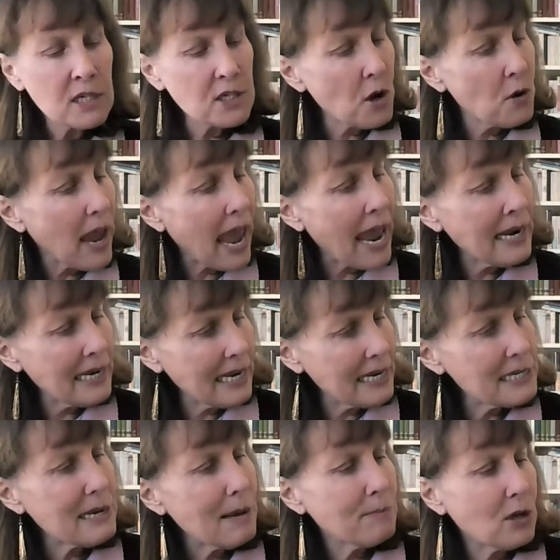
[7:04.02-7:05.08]
So Anne
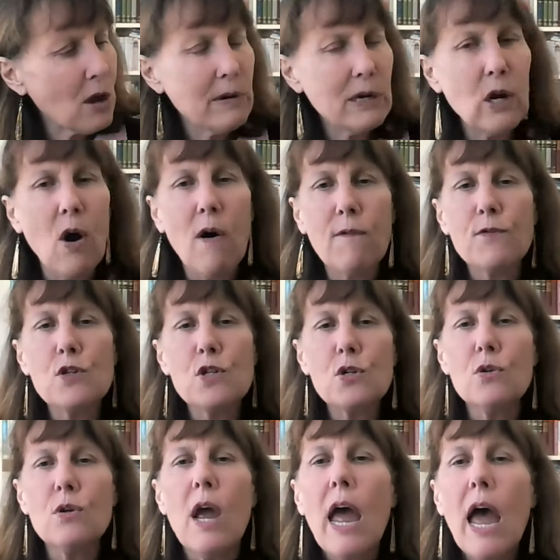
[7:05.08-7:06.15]
ends up going off
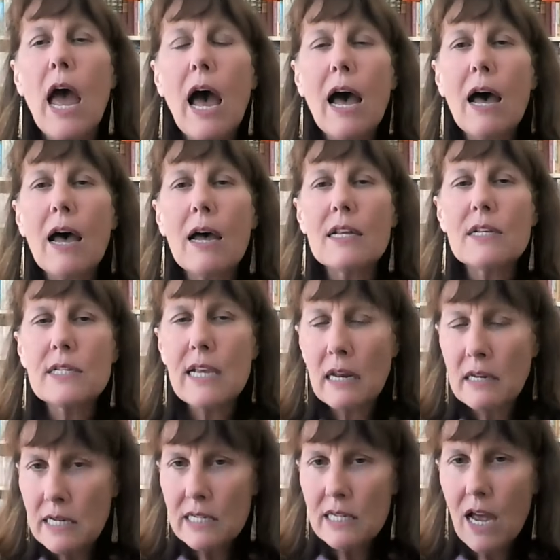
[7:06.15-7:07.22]
to uh,
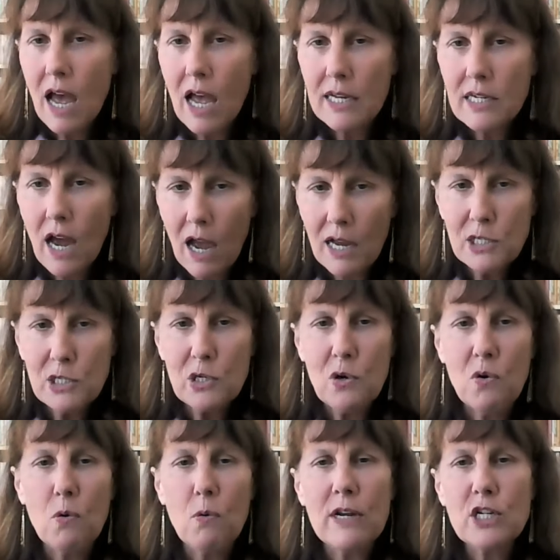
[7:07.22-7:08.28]
Summerside High
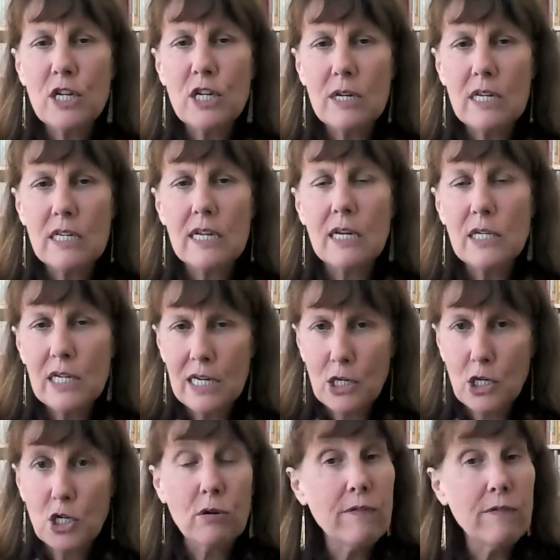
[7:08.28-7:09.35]
School, where she's a
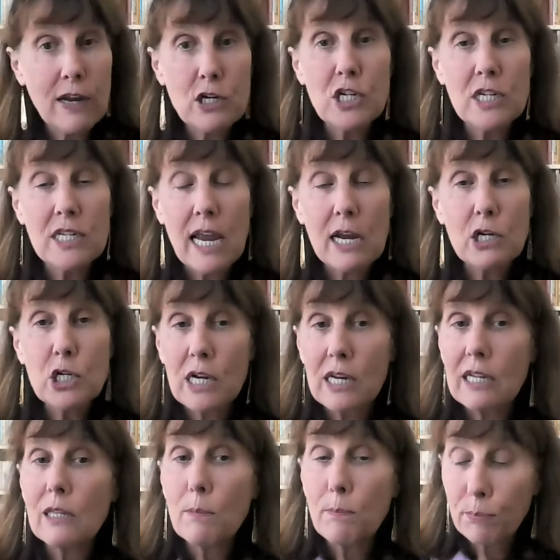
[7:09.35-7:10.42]
teacher. In fact, she's
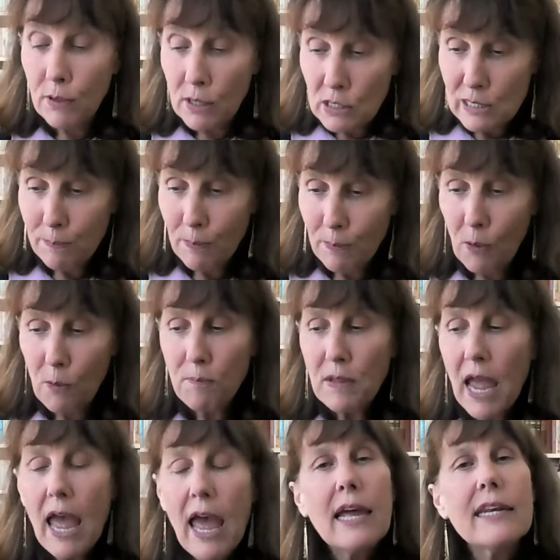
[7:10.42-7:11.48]
actually the principal.
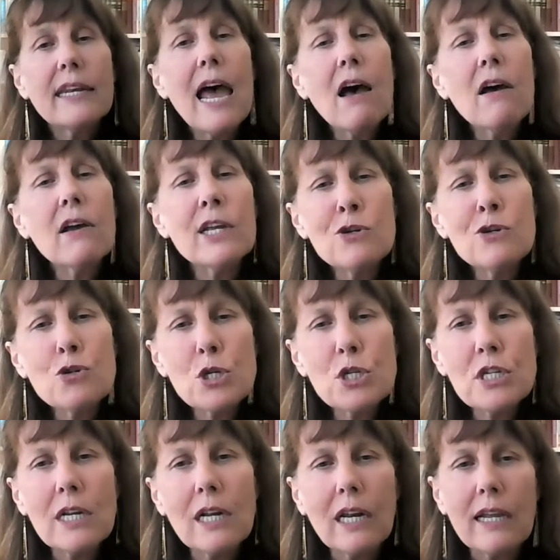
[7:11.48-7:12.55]
Now,
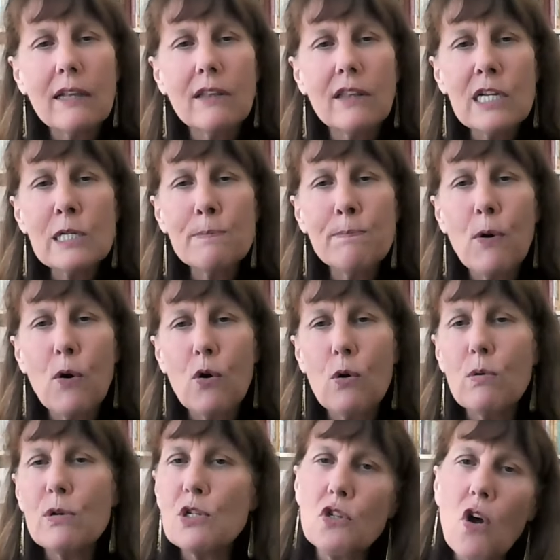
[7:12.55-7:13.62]
interestingly, this book
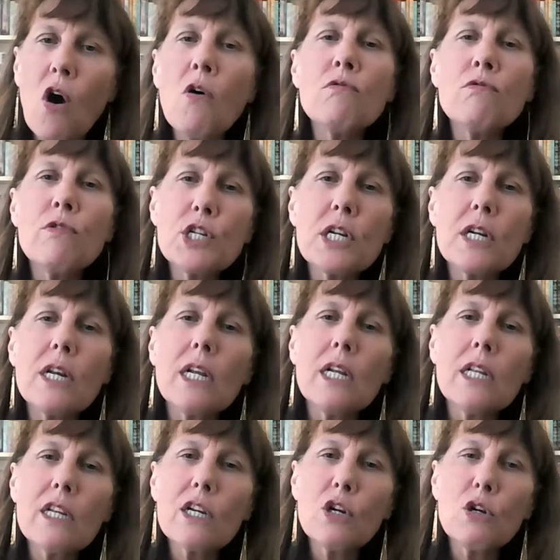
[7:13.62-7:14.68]
was not written
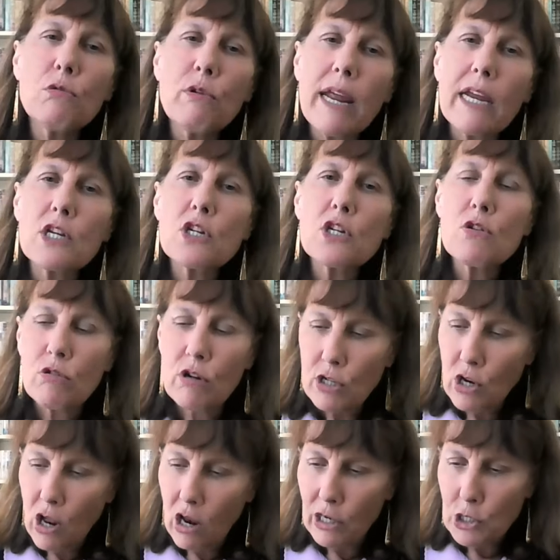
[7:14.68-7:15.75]
in the correct
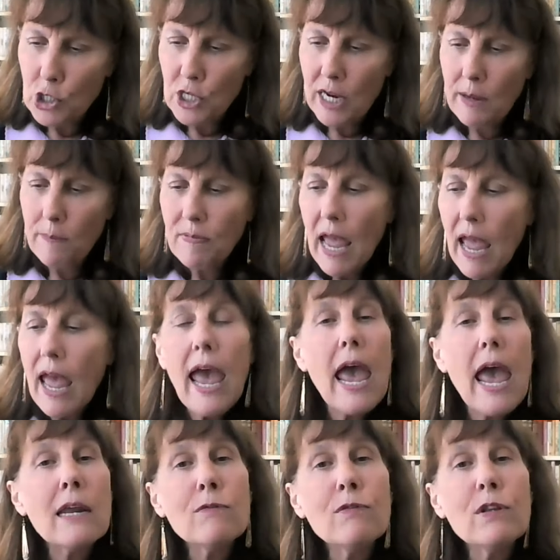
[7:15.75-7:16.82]
chronology.
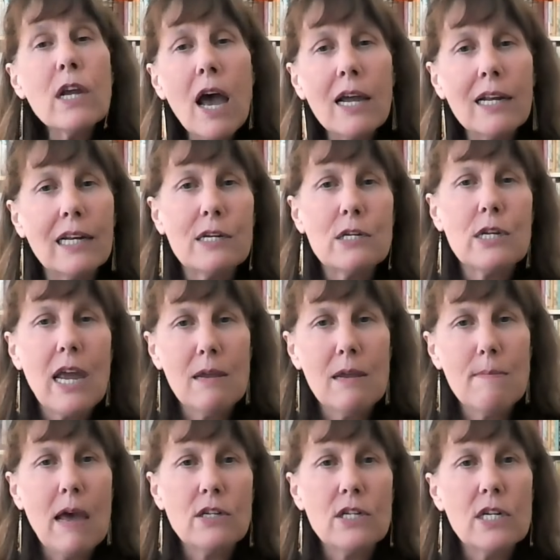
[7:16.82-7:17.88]
Anne of the Island
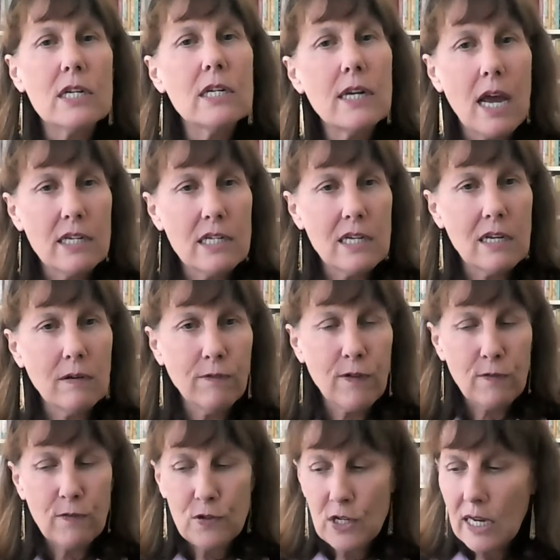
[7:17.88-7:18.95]
came out in
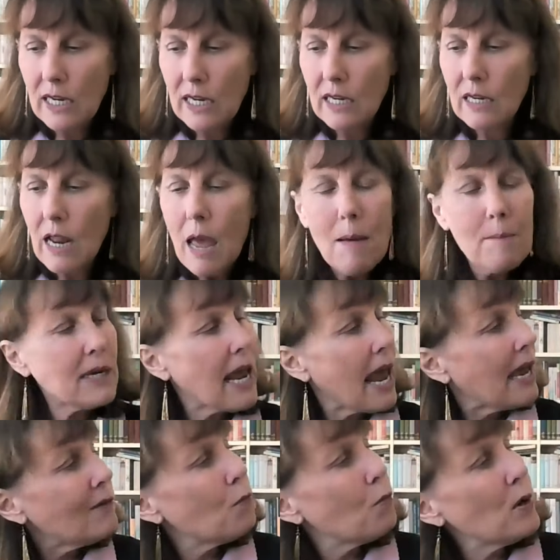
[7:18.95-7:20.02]
1915, but
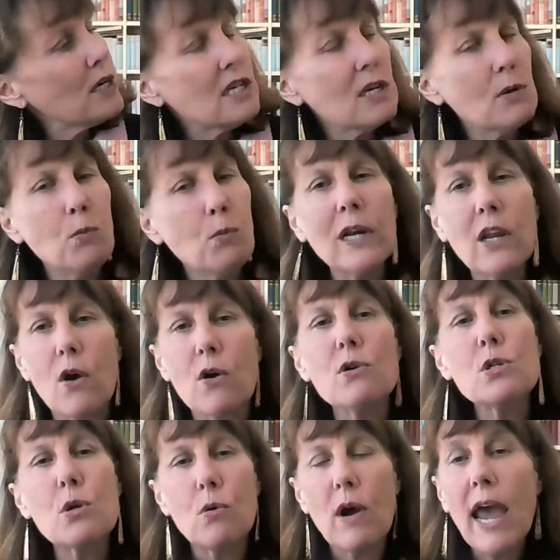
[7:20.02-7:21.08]
Anne of Windy
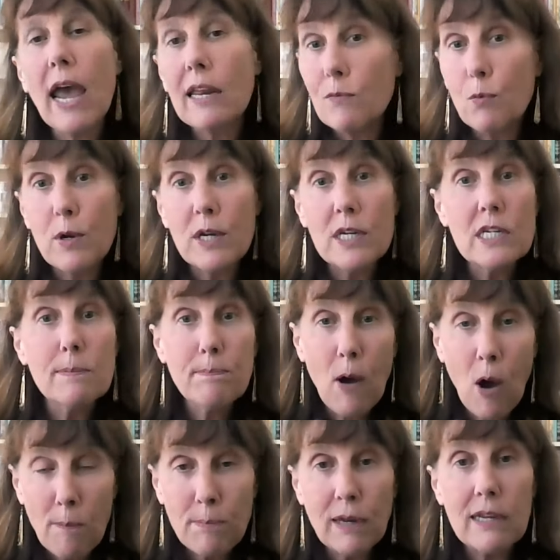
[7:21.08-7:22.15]
Willows, or Anne of Windy
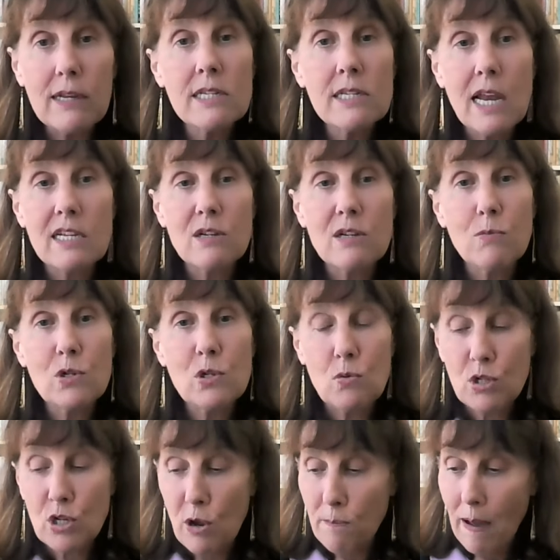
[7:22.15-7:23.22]
Poplars, as it was
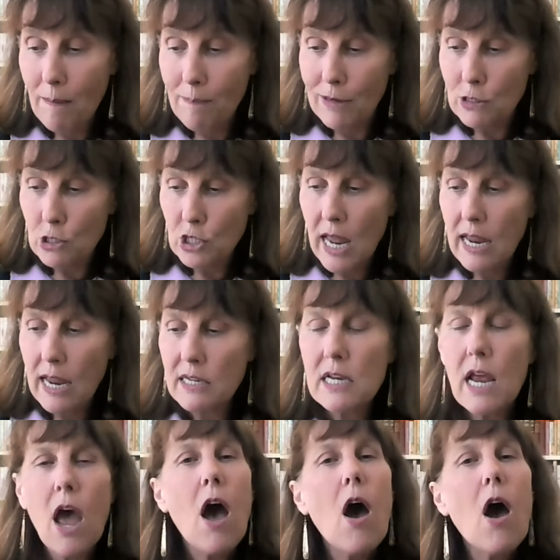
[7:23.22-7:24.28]
also published as,
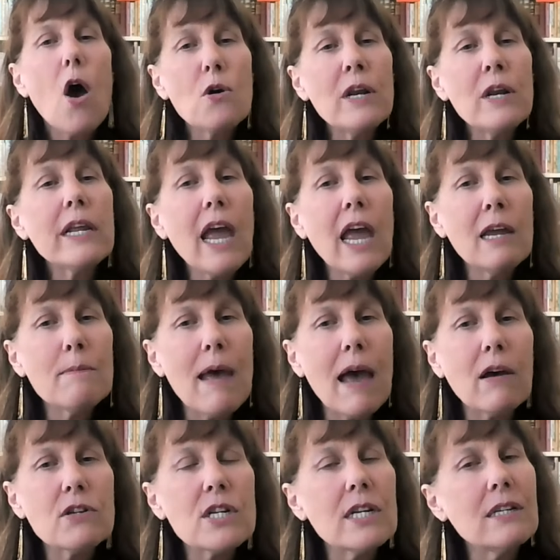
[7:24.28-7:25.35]
only came
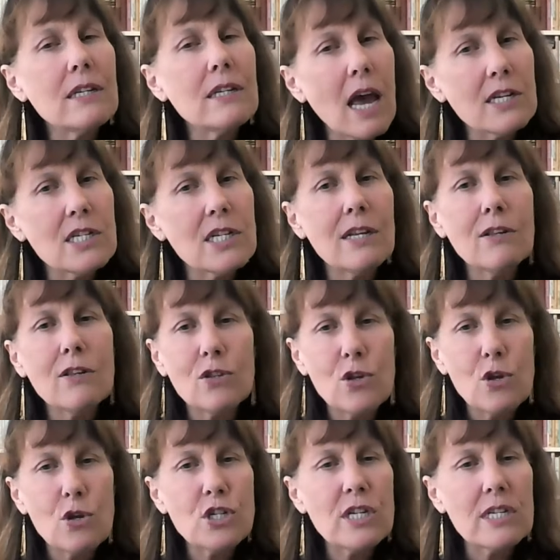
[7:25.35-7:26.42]
out in
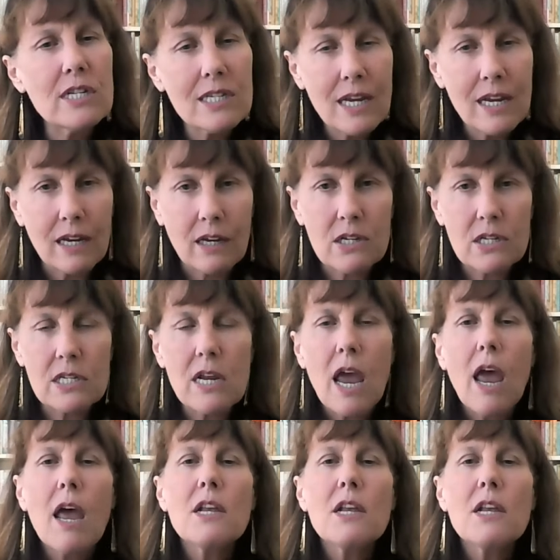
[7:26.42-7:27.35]
1936.